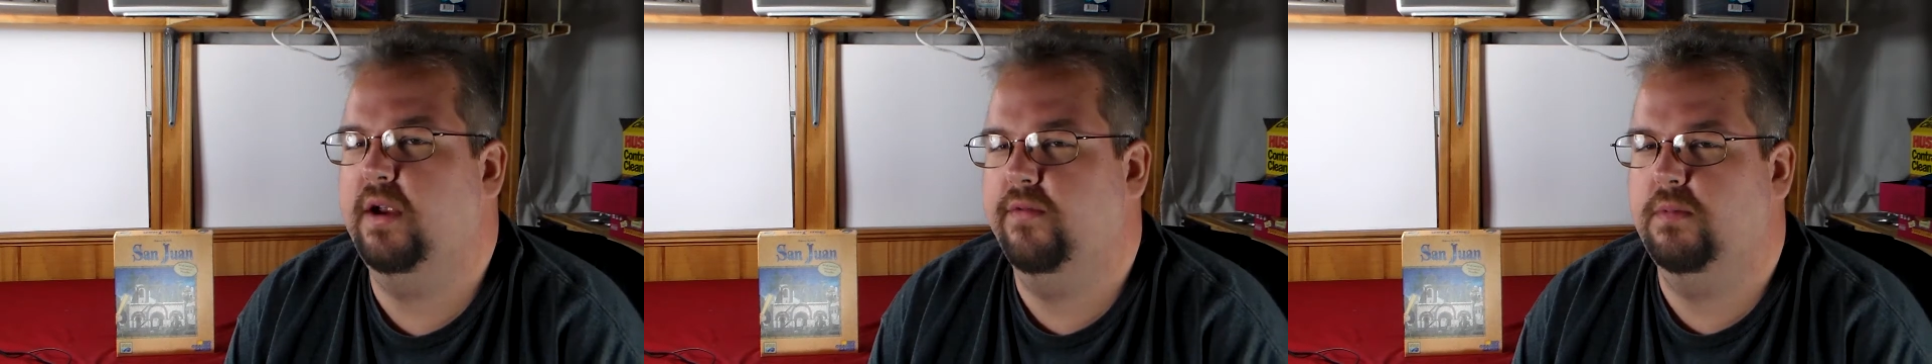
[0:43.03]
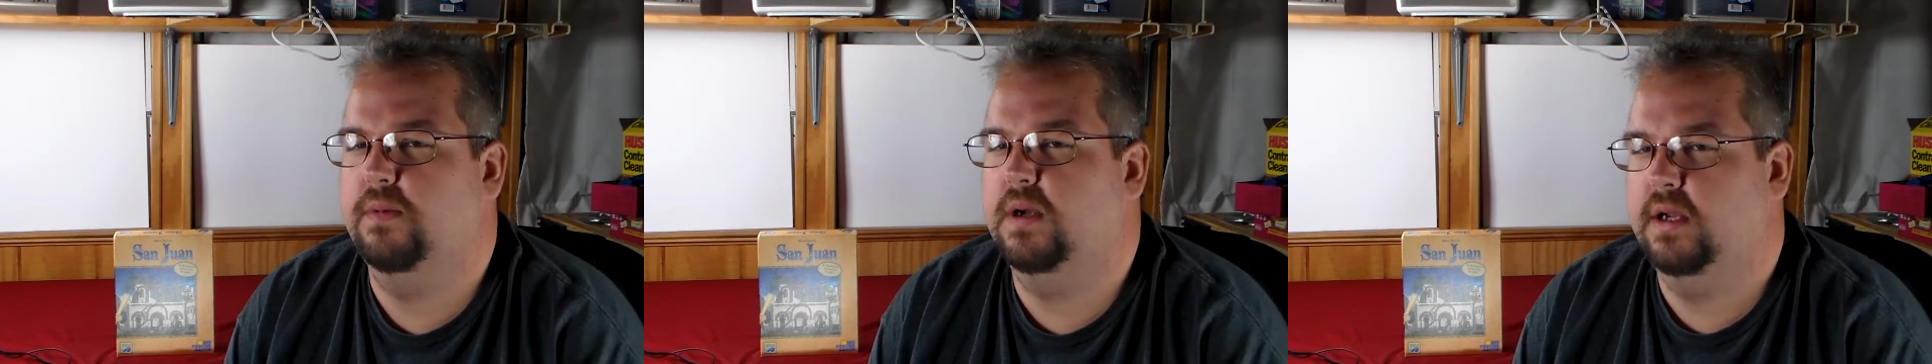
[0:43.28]

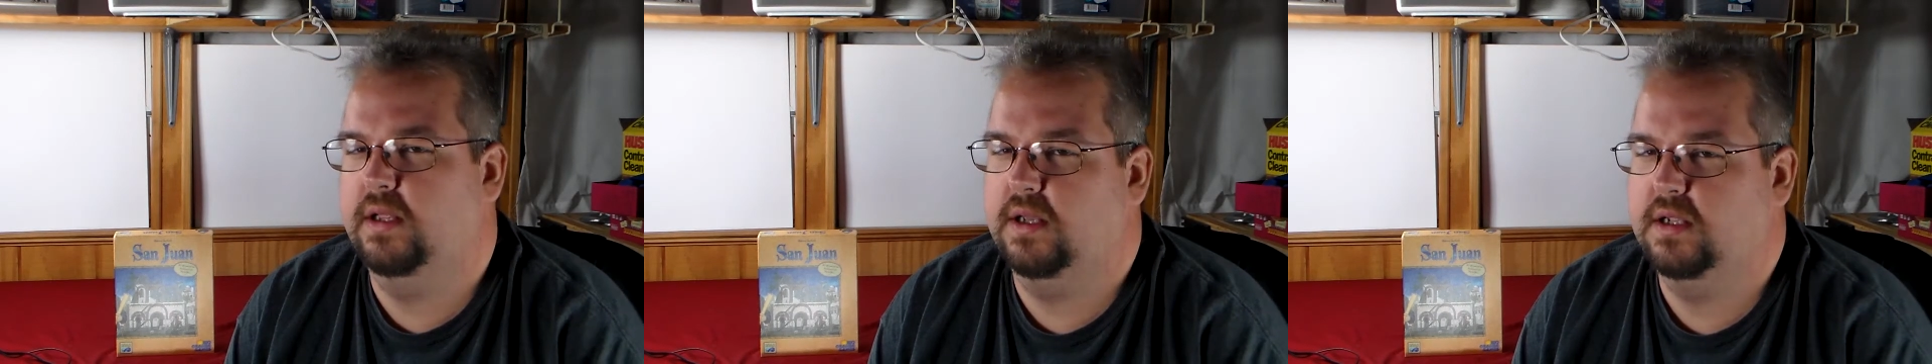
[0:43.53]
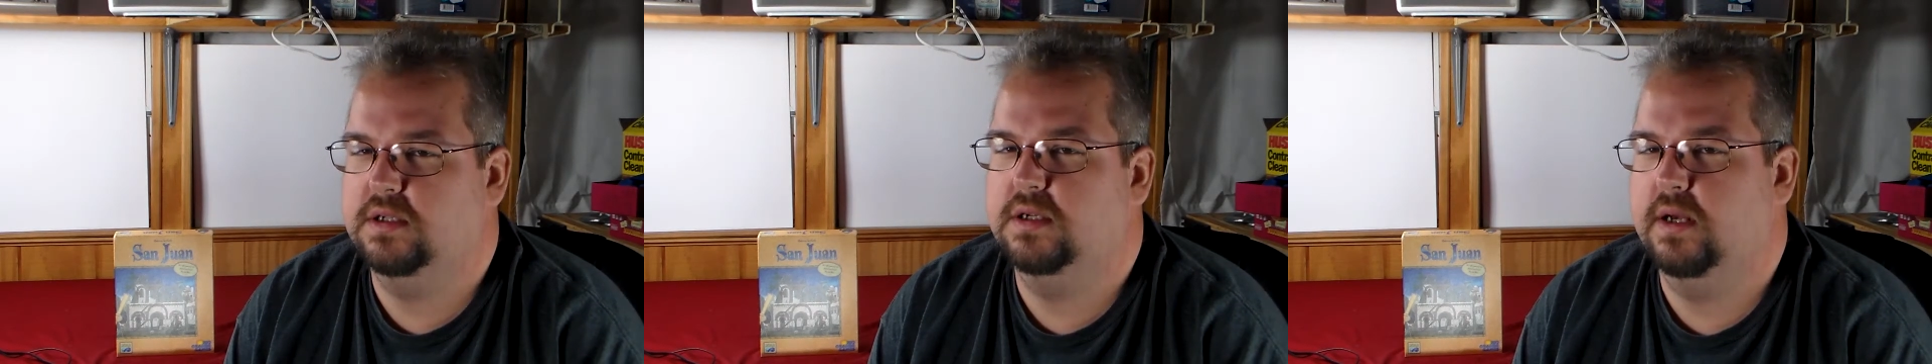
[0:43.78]
everybody
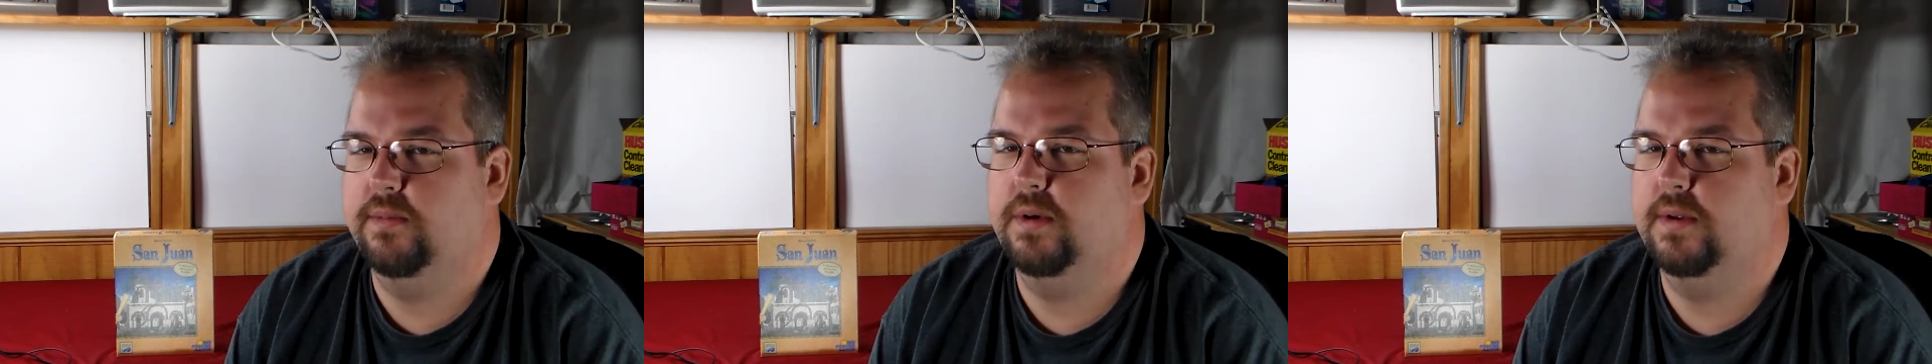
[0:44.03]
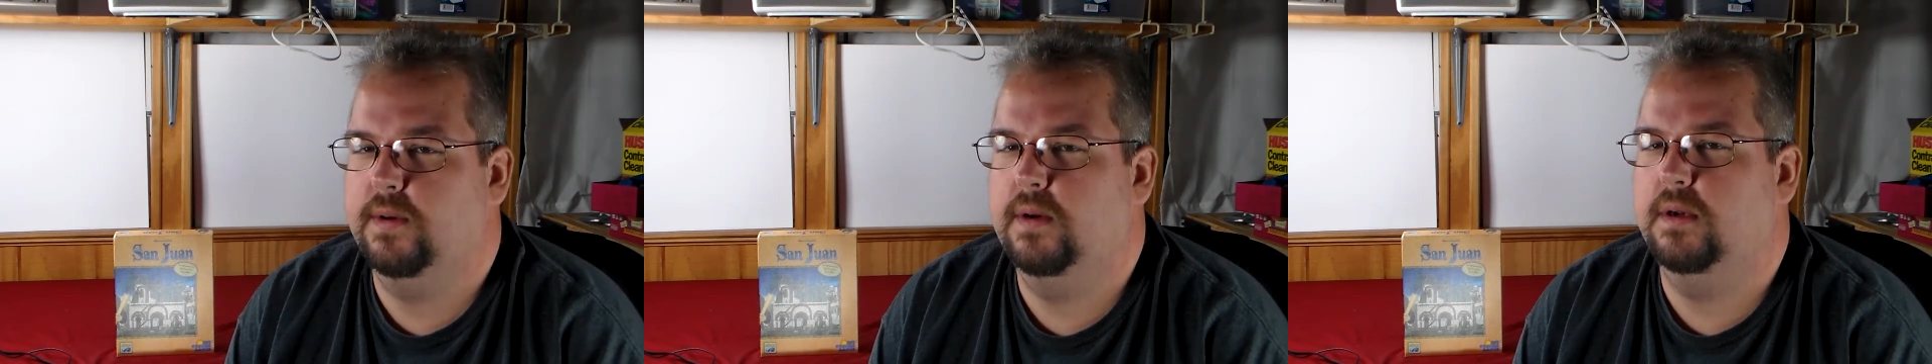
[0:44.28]
gets an
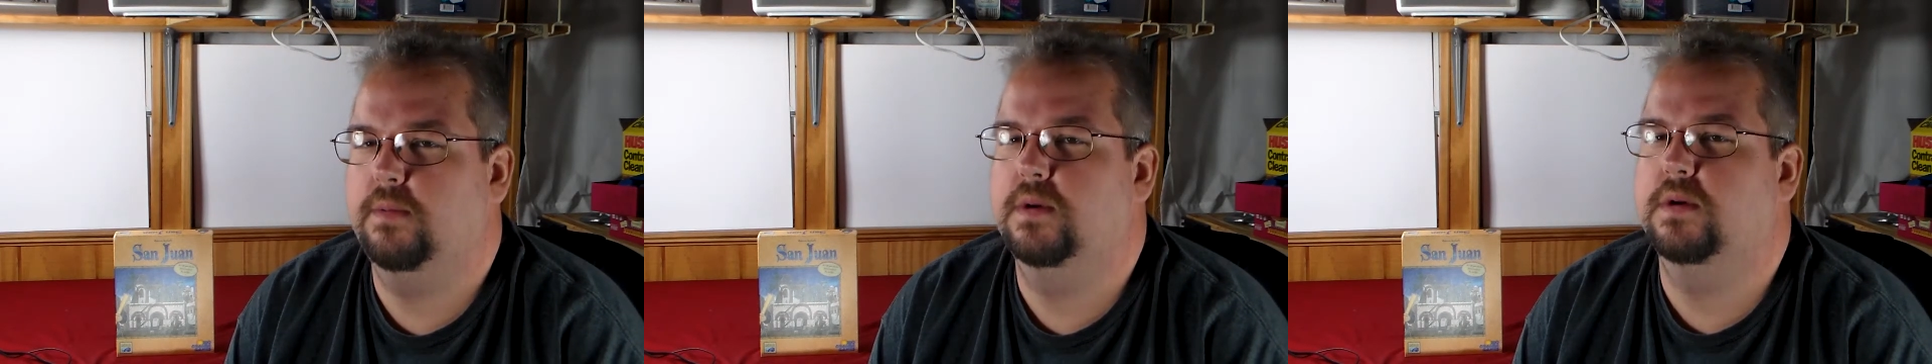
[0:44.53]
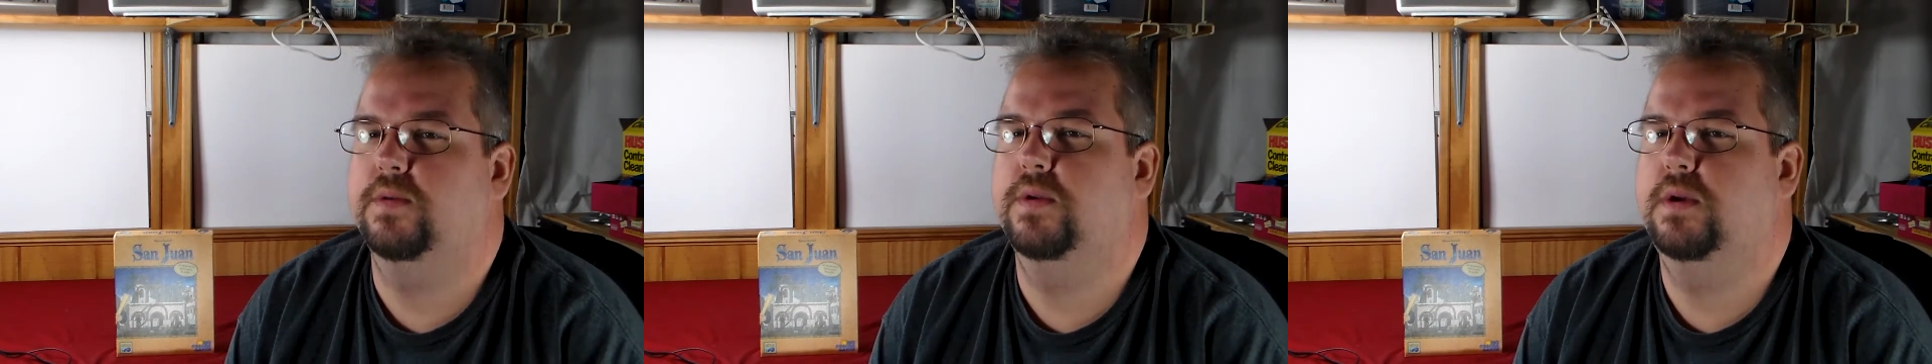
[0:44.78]
opportunity to
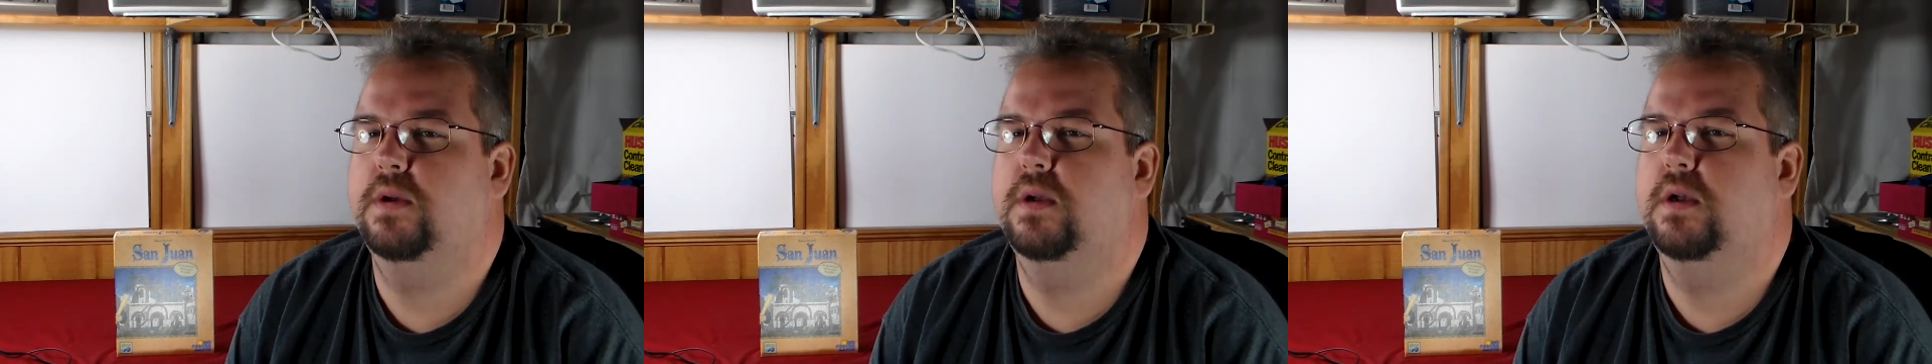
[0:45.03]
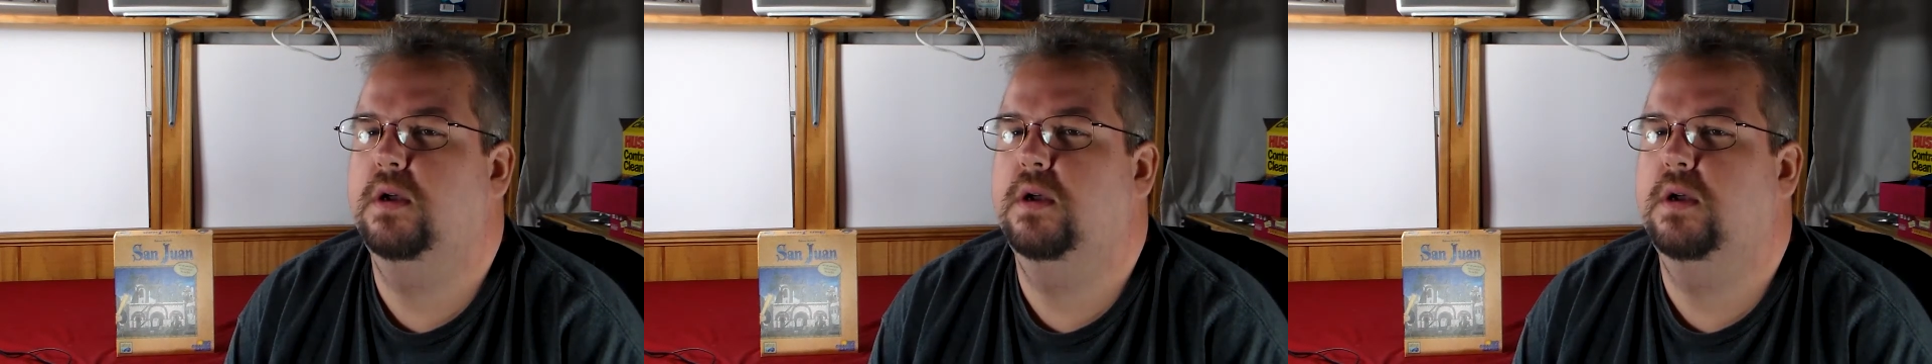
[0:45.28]
build.